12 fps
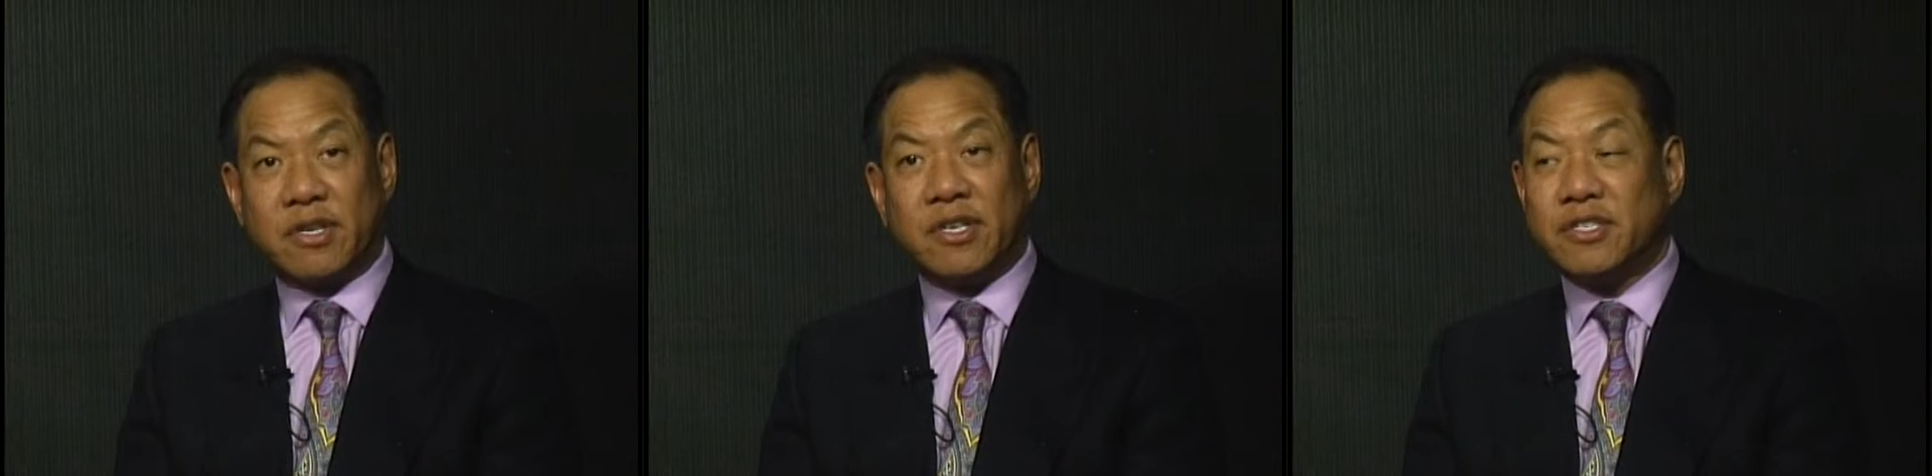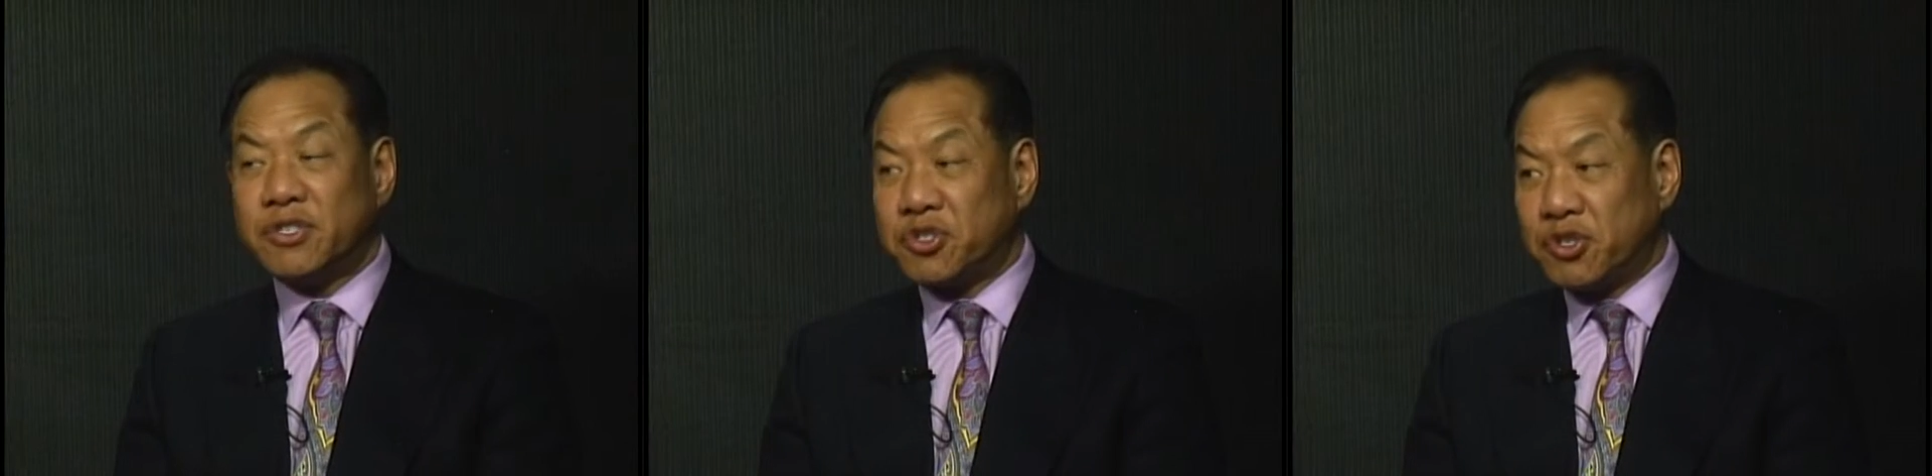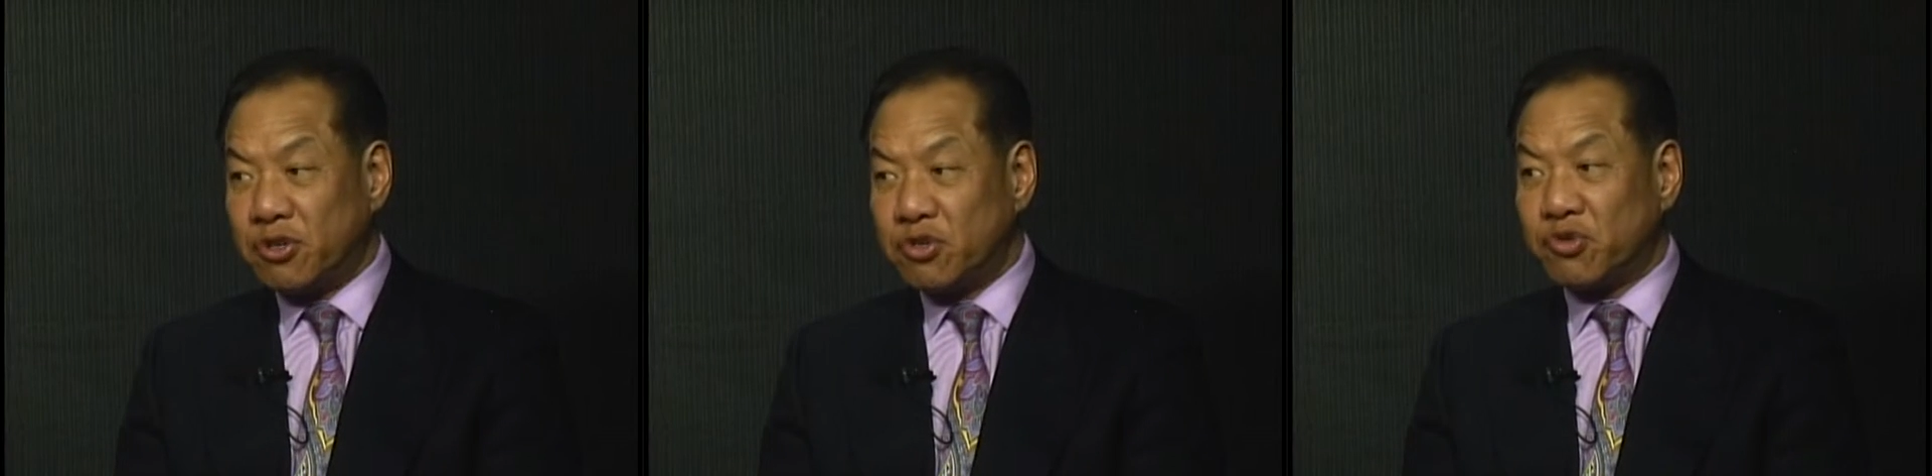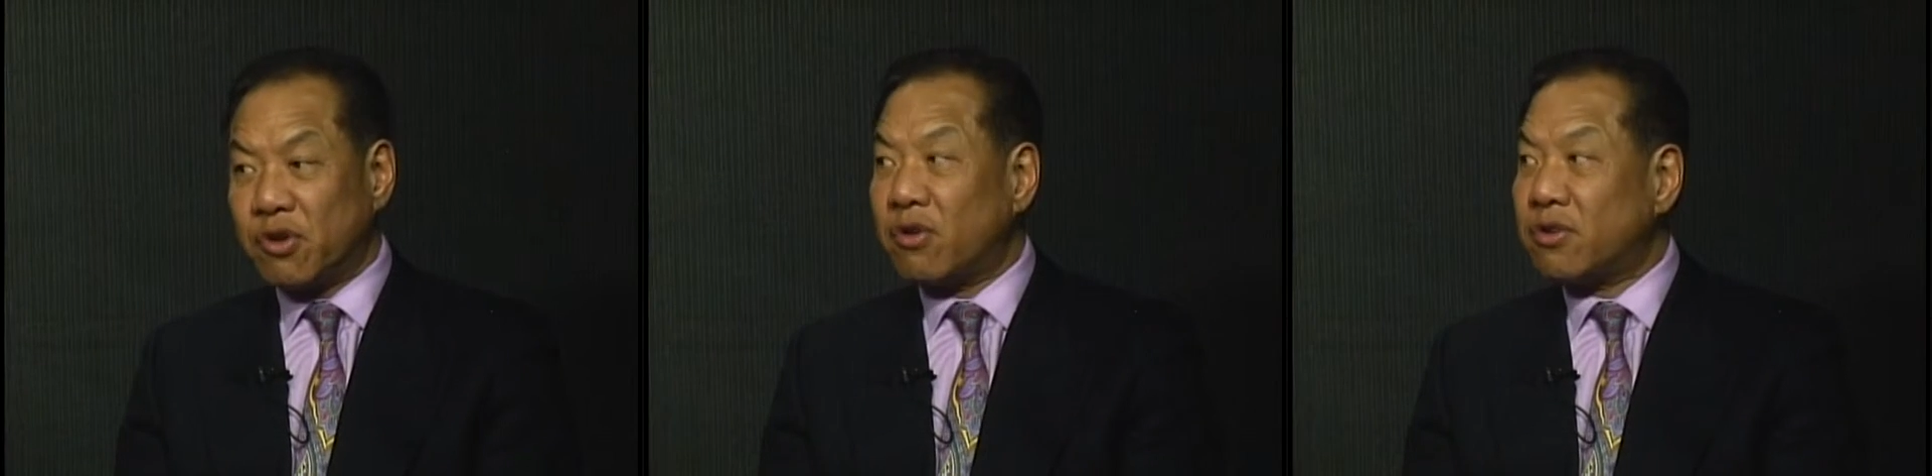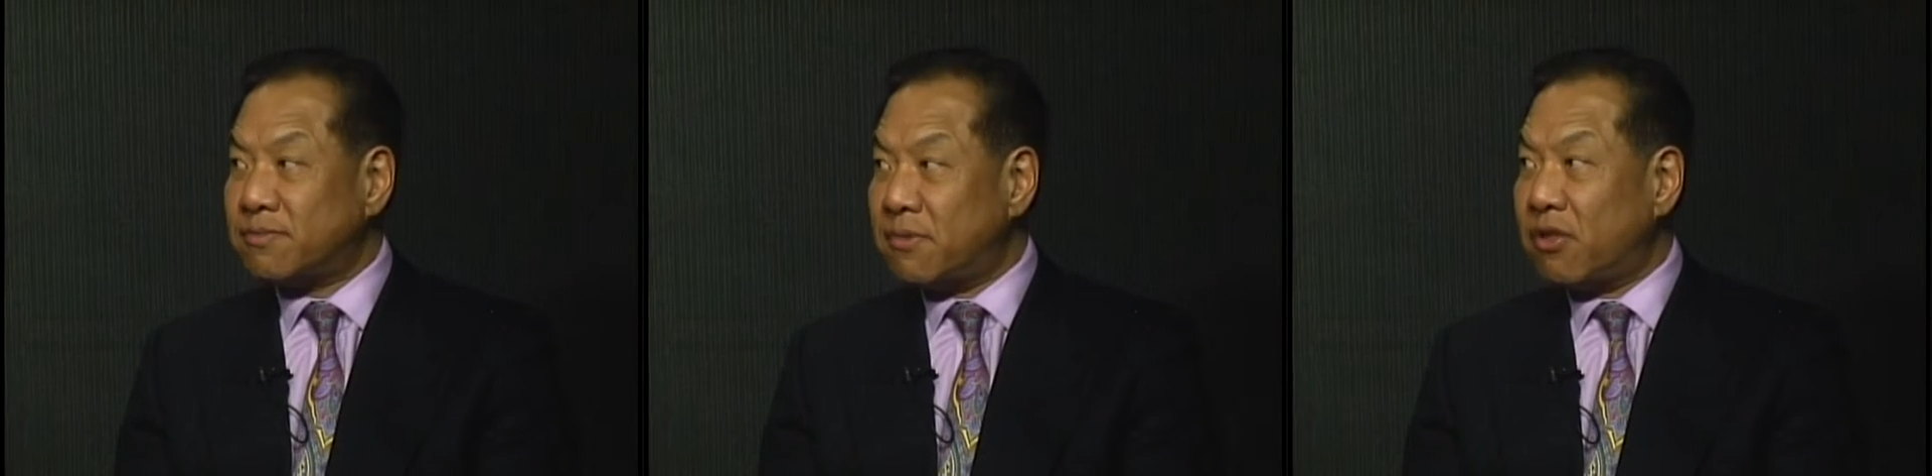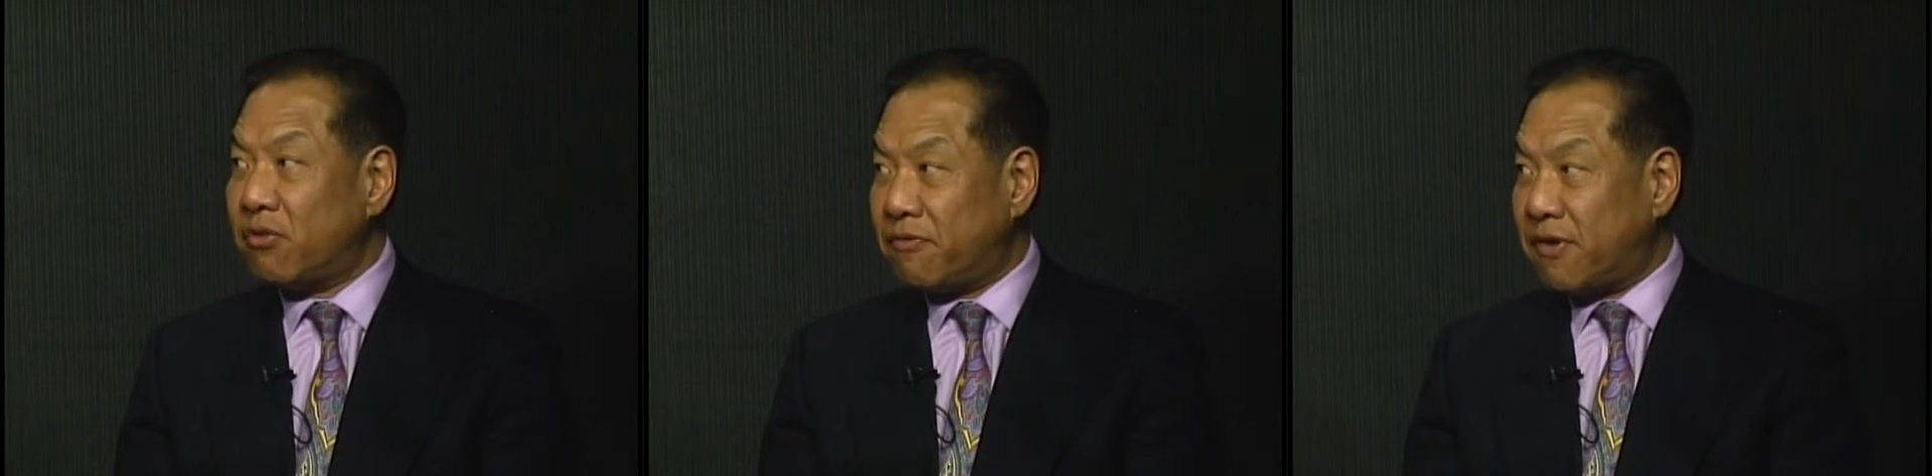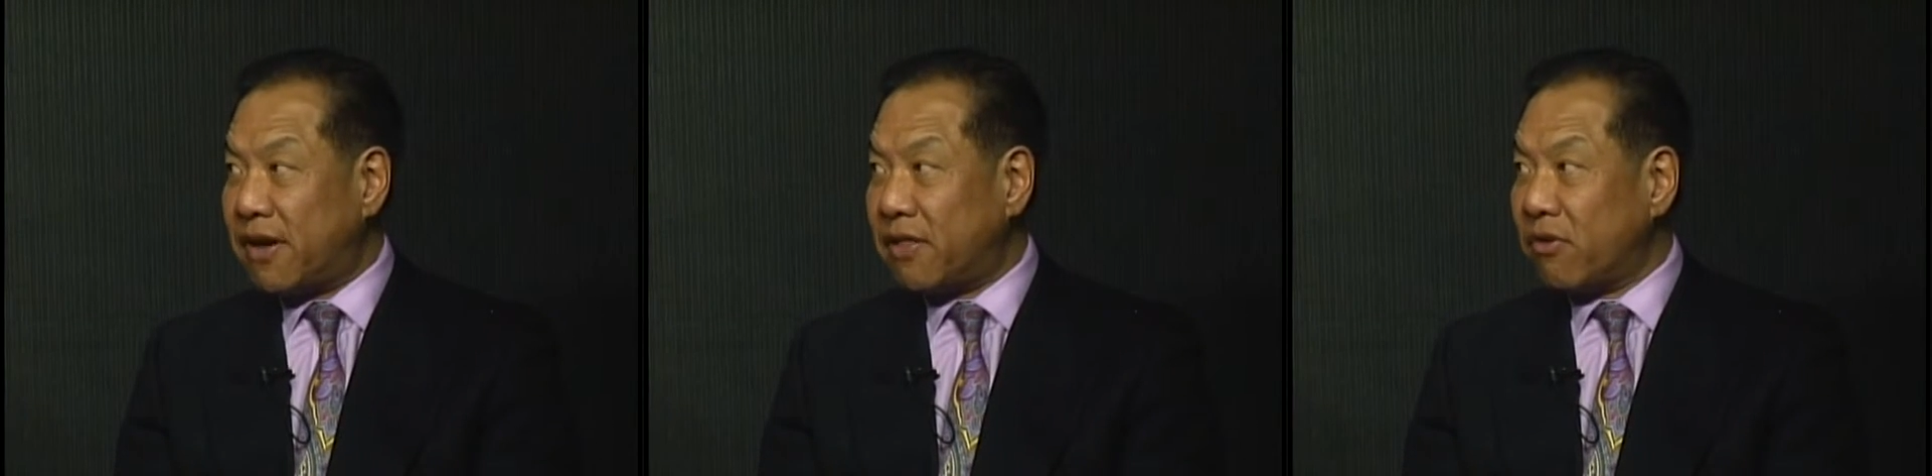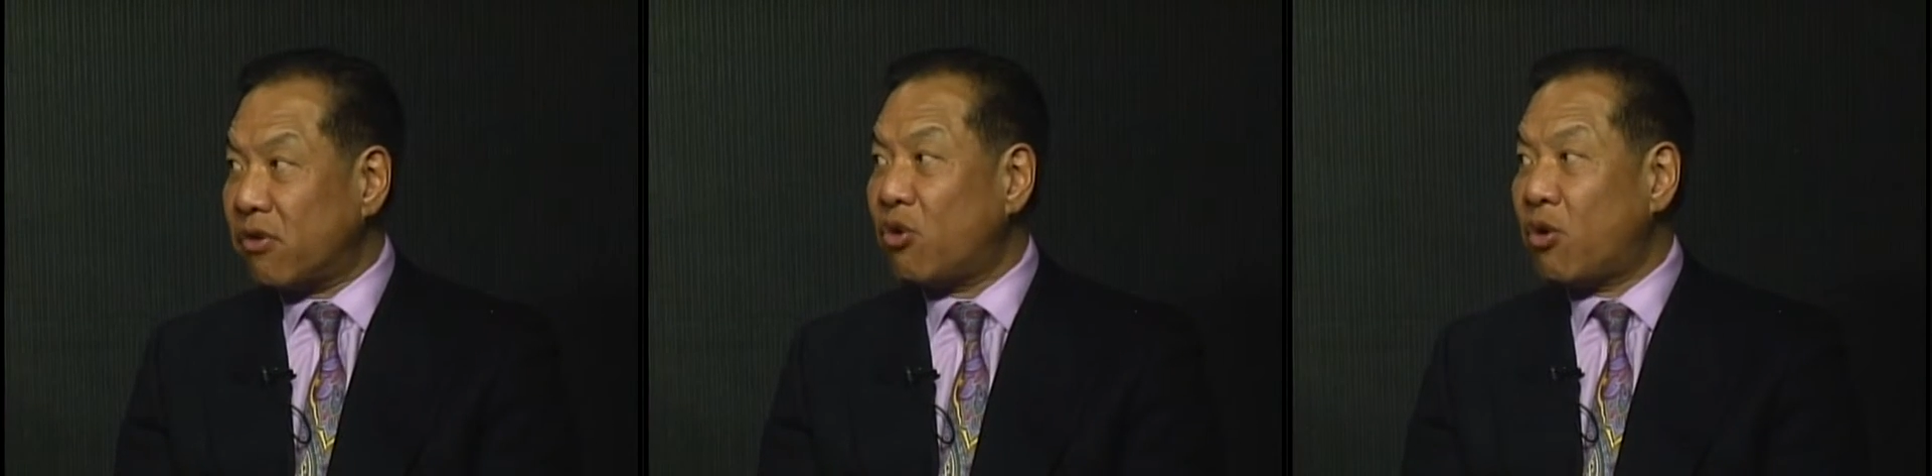his children, his mother and
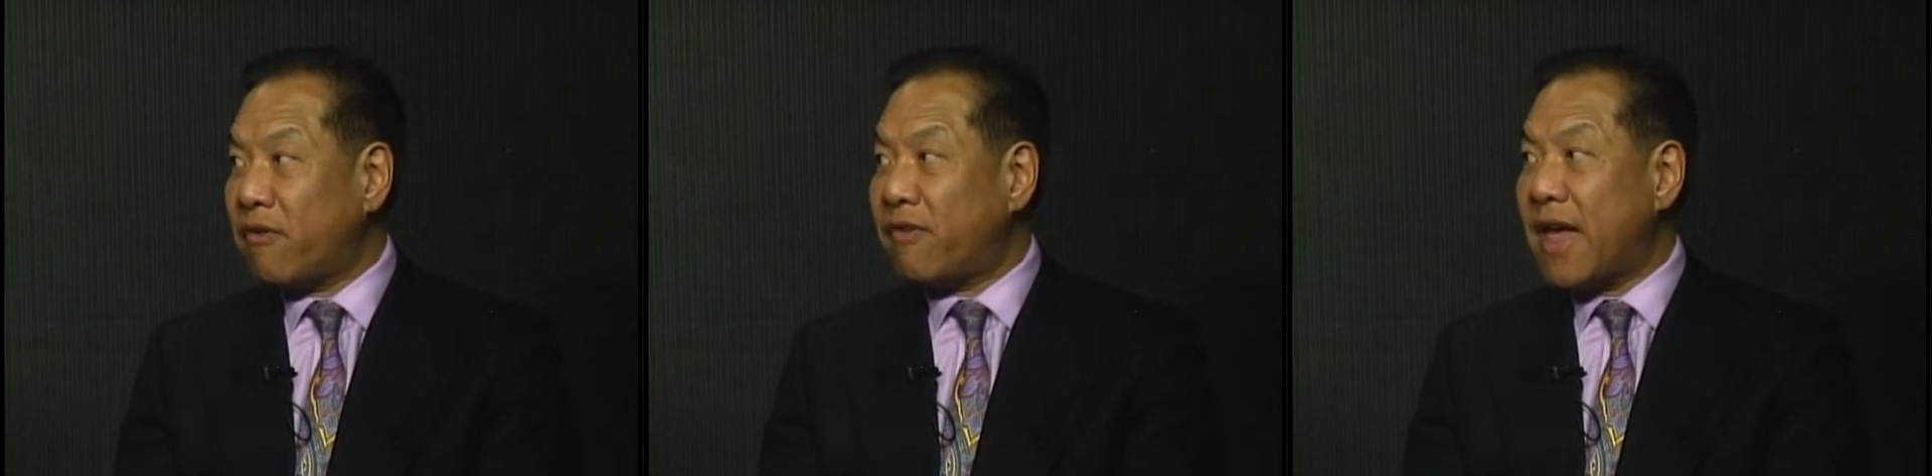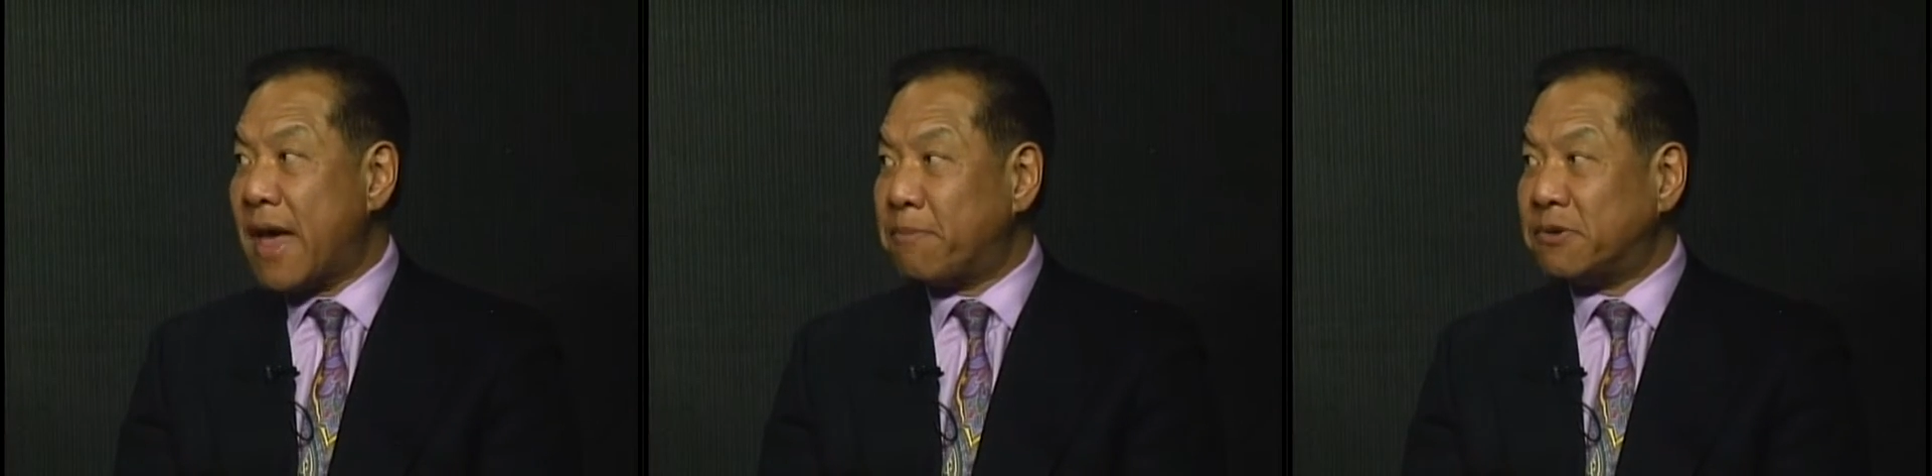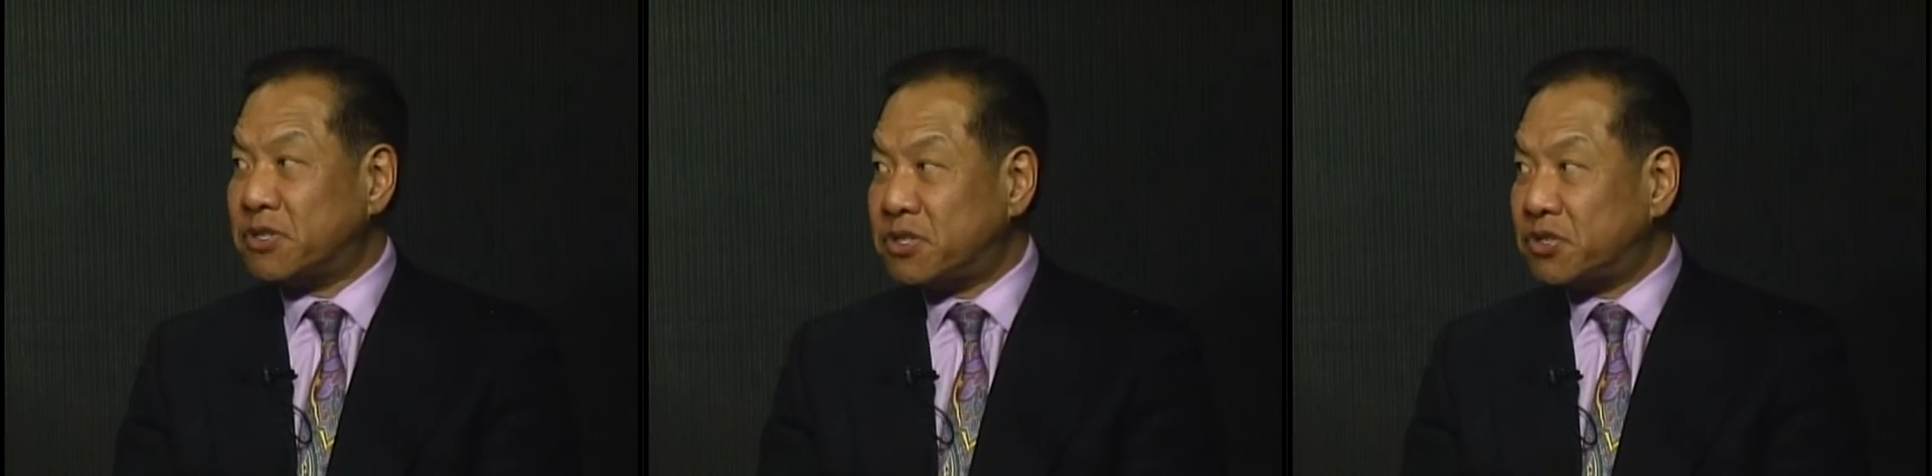father, whoever happens to